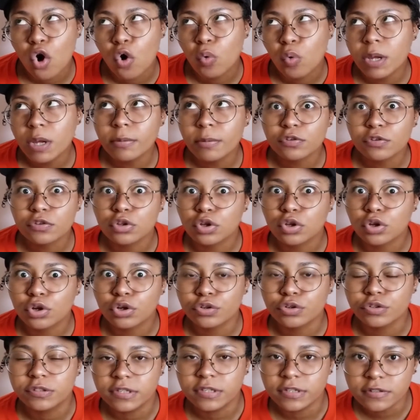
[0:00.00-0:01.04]
We was
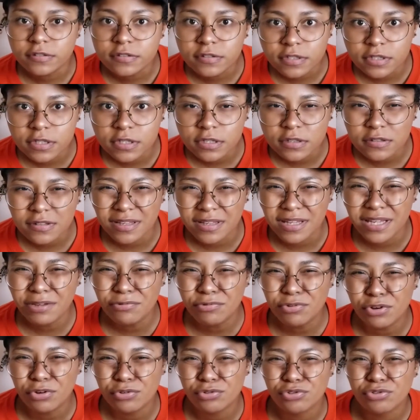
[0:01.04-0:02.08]
long distance. And
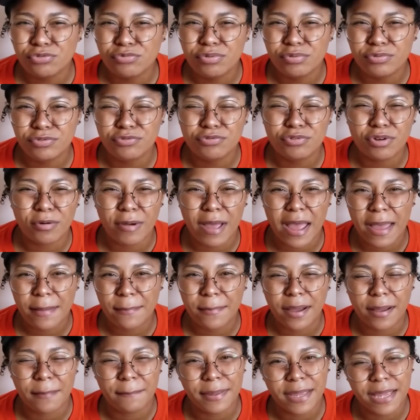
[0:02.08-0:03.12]
even though you had
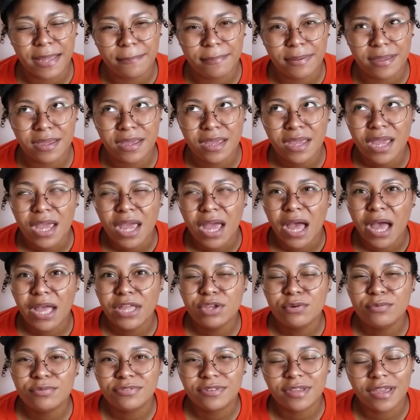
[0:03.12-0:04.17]
my baby
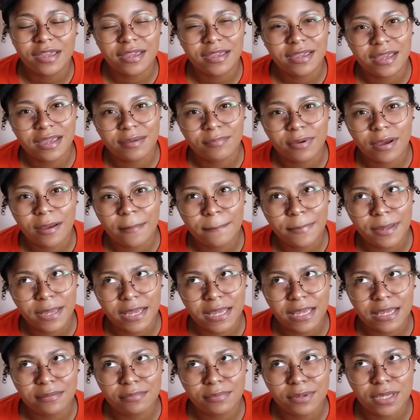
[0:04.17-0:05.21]
and you was taking care of my
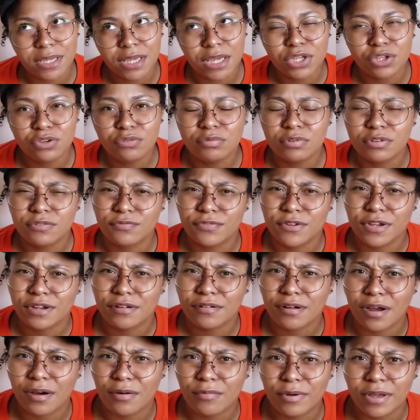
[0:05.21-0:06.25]
baby and you was
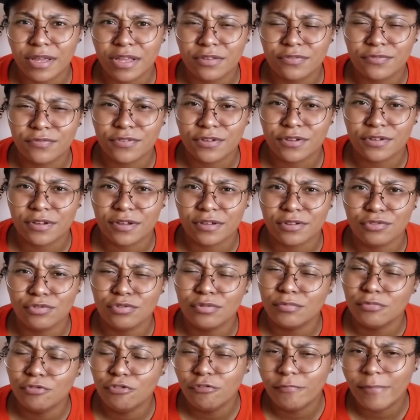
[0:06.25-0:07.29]
figuring out ways for you
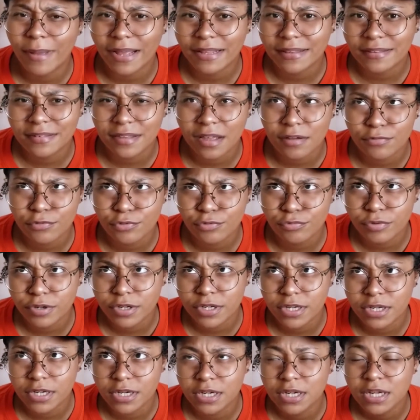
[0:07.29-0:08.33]
to move back to South
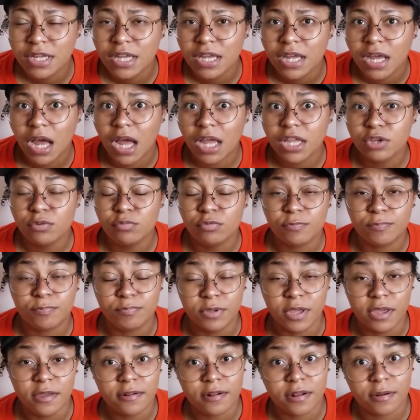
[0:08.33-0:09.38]
Korea and you was
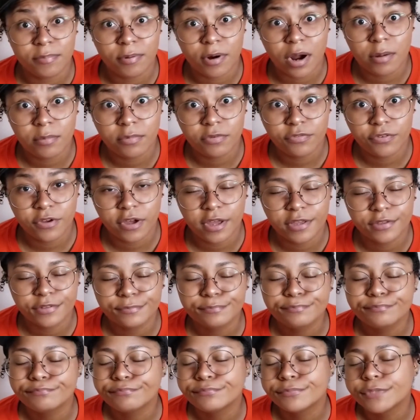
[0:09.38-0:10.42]
getting an apartment for us.